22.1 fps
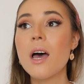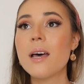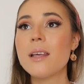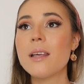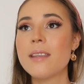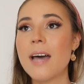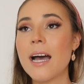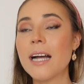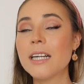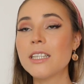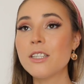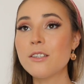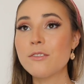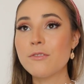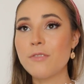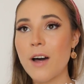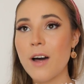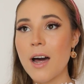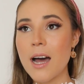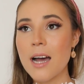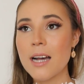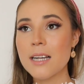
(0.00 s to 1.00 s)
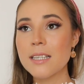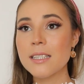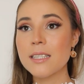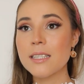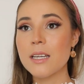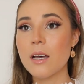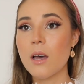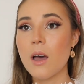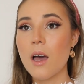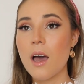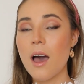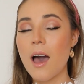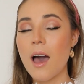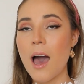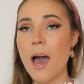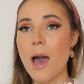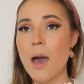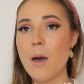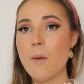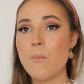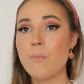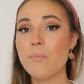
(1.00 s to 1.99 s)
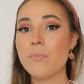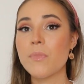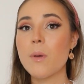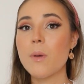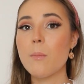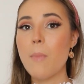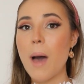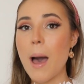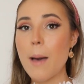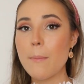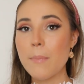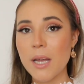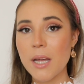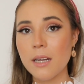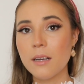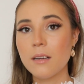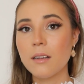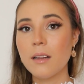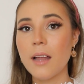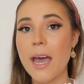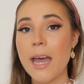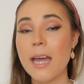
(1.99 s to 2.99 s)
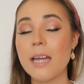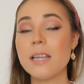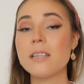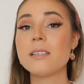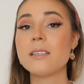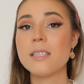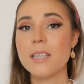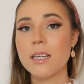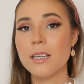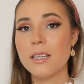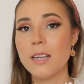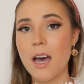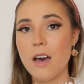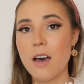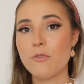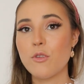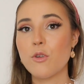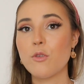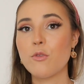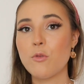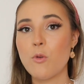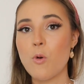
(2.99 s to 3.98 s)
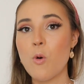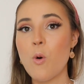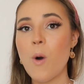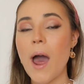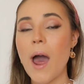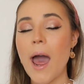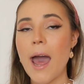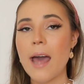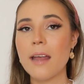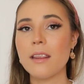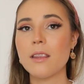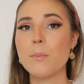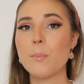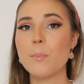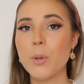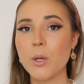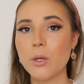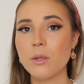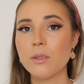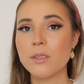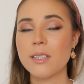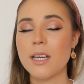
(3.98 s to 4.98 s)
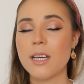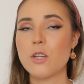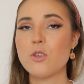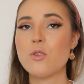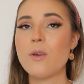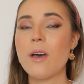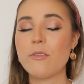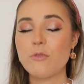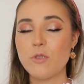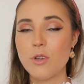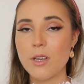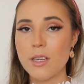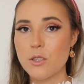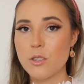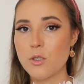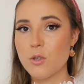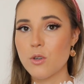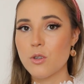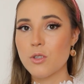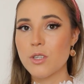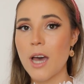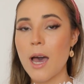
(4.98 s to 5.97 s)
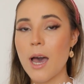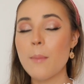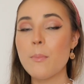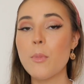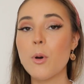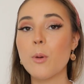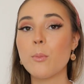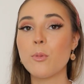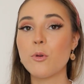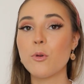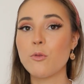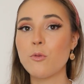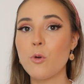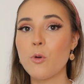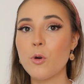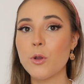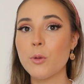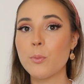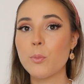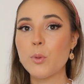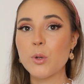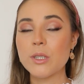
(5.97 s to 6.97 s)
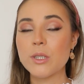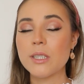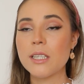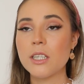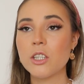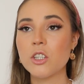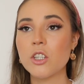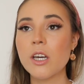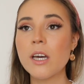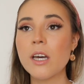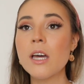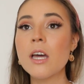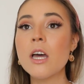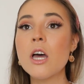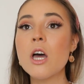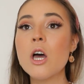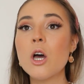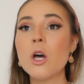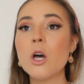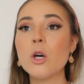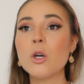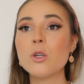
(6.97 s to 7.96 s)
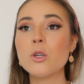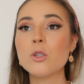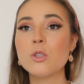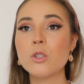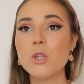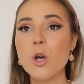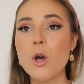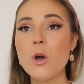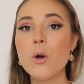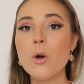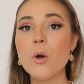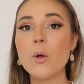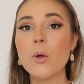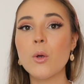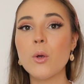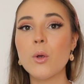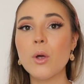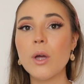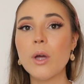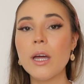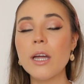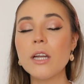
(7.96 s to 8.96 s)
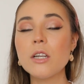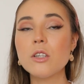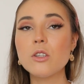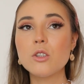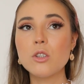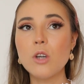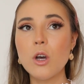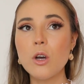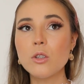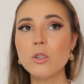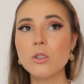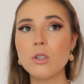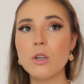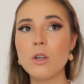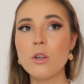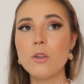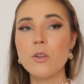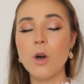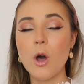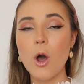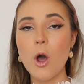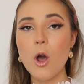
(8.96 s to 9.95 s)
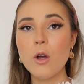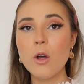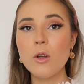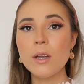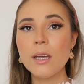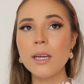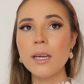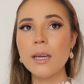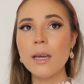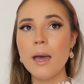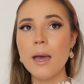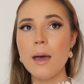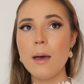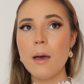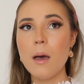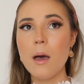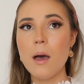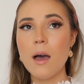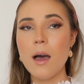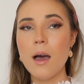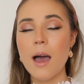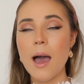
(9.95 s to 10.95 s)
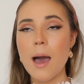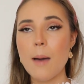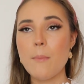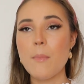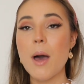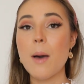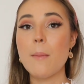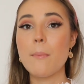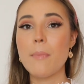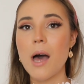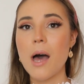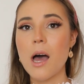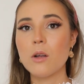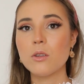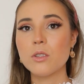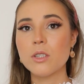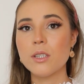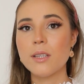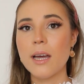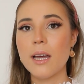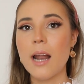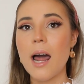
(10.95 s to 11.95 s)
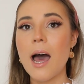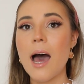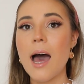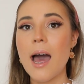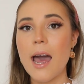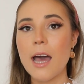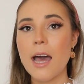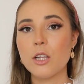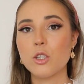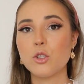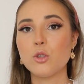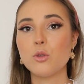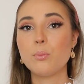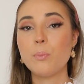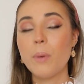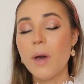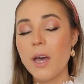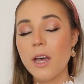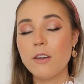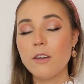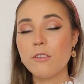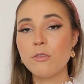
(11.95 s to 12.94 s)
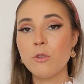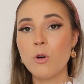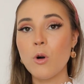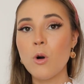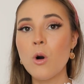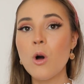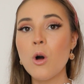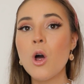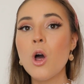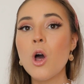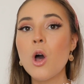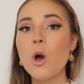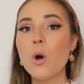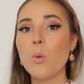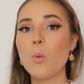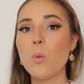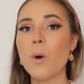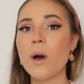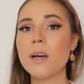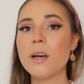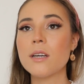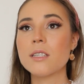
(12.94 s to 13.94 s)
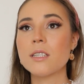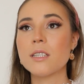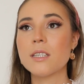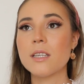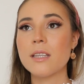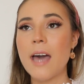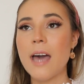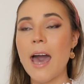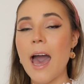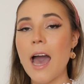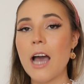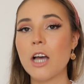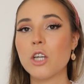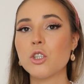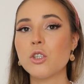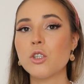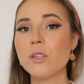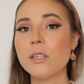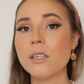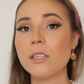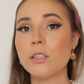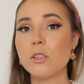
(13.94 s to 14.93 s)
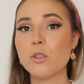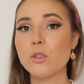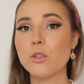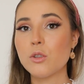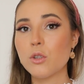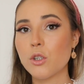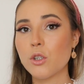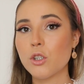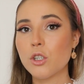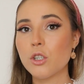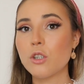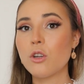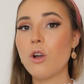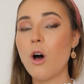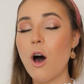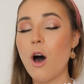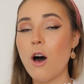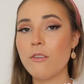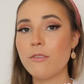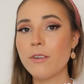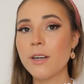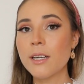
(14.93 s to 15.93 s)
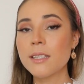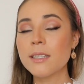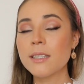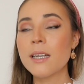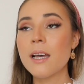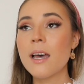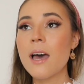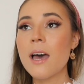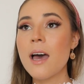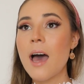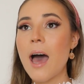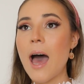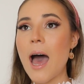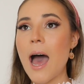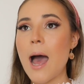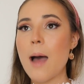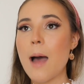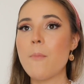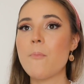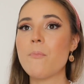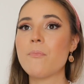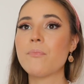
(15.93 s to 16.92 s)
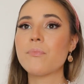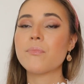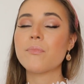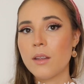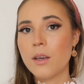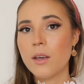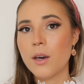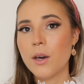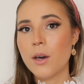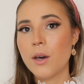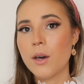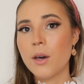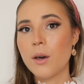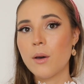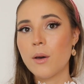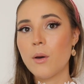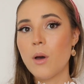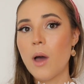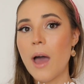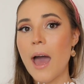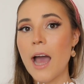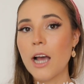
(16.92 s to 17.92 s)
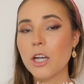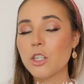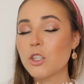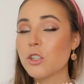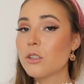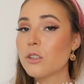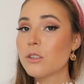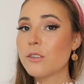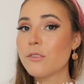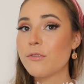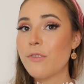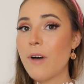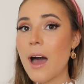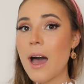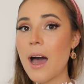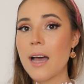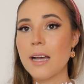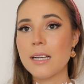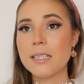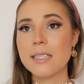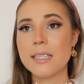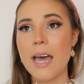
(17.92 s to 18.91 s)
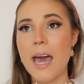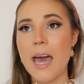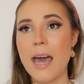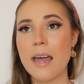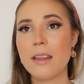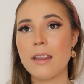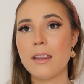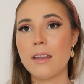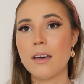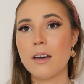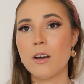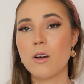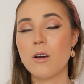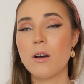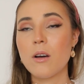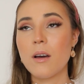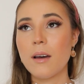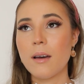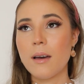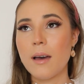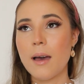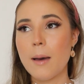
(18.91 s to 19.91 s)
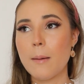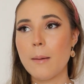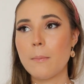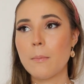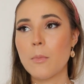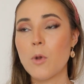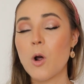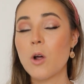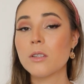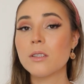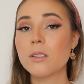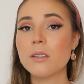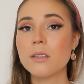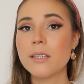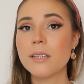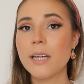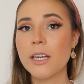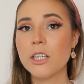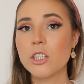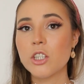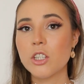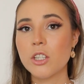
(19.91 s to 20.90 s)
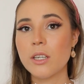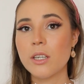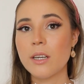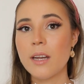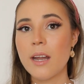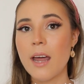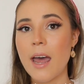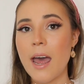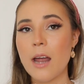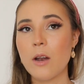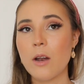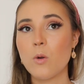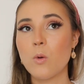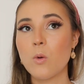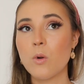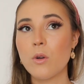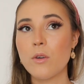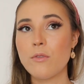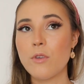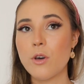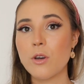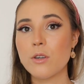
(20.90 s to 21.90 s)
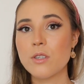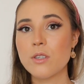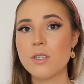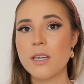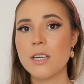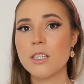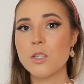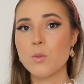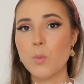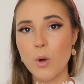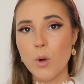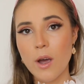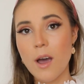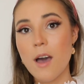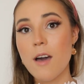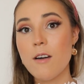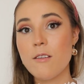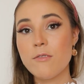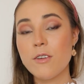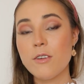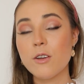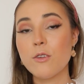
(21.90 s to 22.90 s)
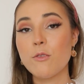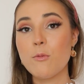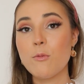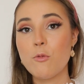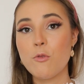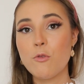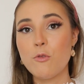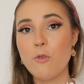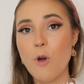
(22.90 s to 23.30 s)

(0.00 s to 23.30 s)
That device, my medical aid did cover for, and the pills that you have to insert up before the procedure. So in total, the only amount that I had to pay for was the actual insertion of it. The actual device and the consultation and all of those things were covered